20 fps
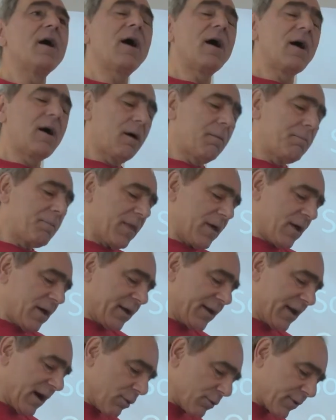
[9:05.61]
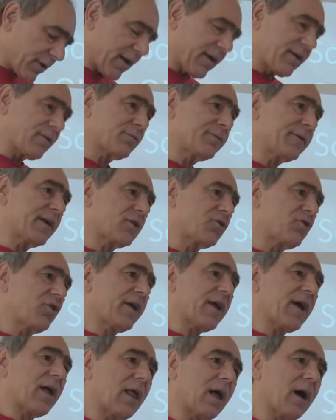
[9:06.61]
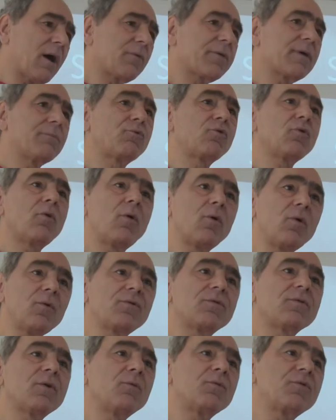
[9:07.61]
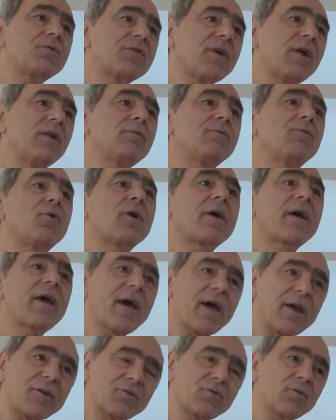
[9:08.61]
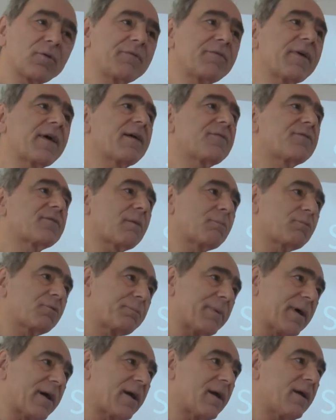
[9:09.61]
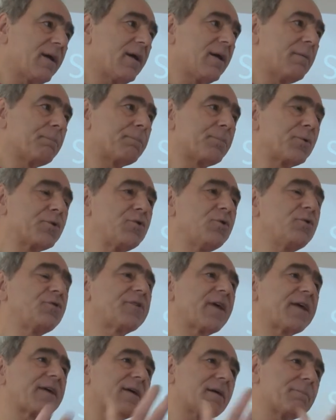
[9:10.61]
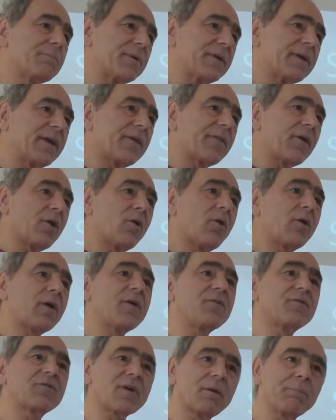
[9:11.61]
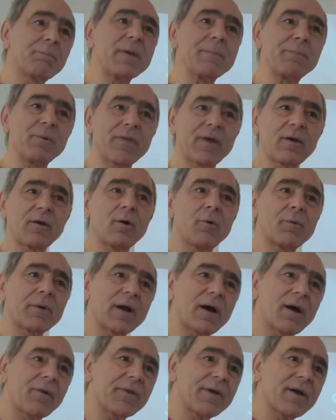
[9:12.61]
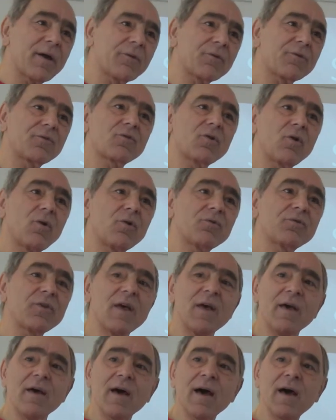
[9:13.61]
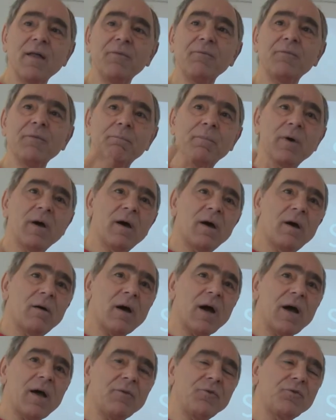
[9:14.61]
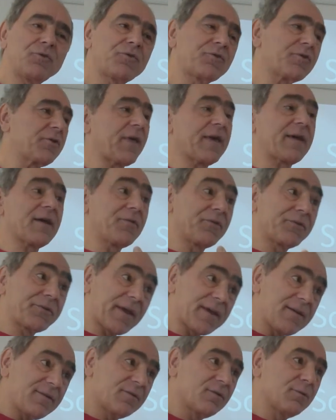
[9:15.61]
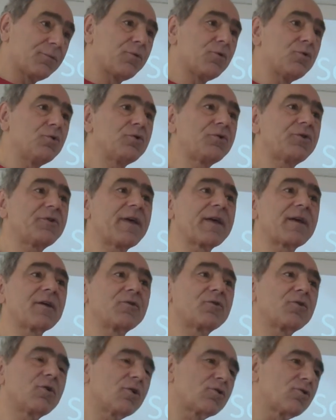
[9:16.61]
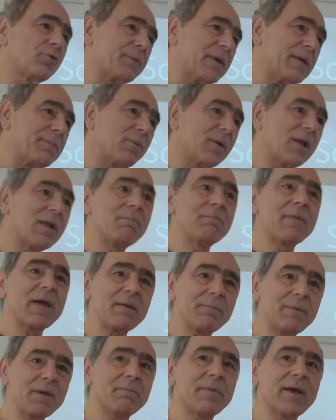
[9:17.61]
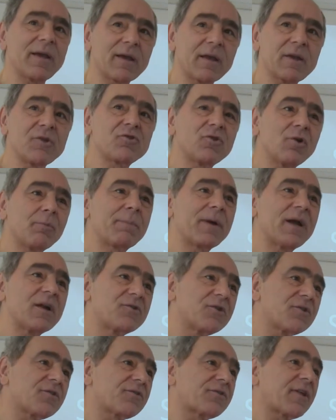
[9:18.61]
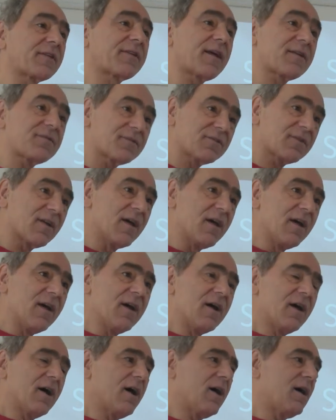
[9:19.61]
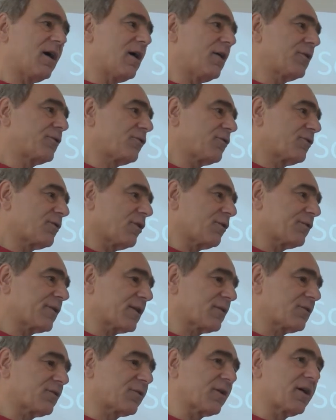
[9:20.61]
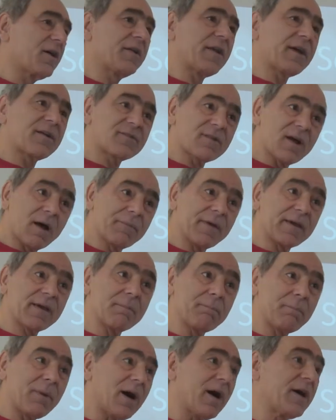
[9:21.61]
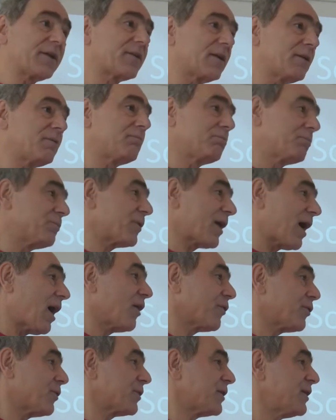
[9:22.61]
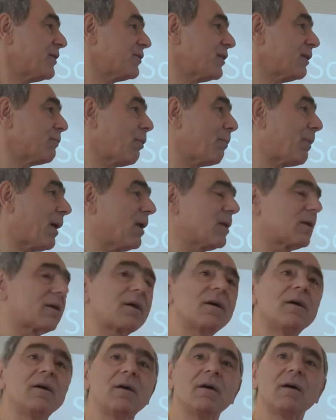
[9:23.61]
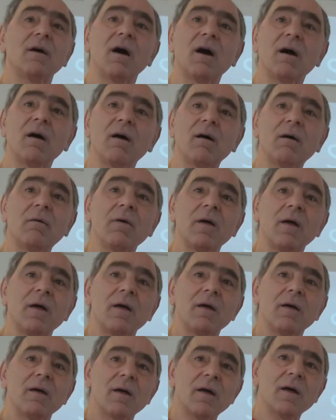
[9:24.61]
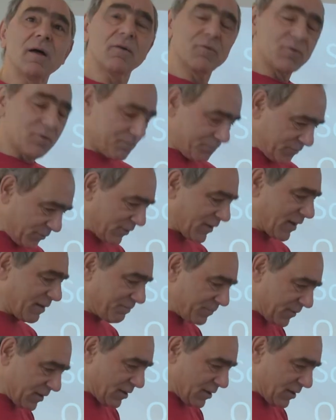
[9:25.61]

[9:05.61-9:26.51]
Um, in our case, we actually allow them to also sell for cash. So if they have some spare produce, they can bring it along, and some people then go around the other stores and uh, and they can taste the food, they can talk to people, and maybe make additional purchases as a test, uh, so that uh, next time they can buy it in rather reasonable bulk. Uh, okay.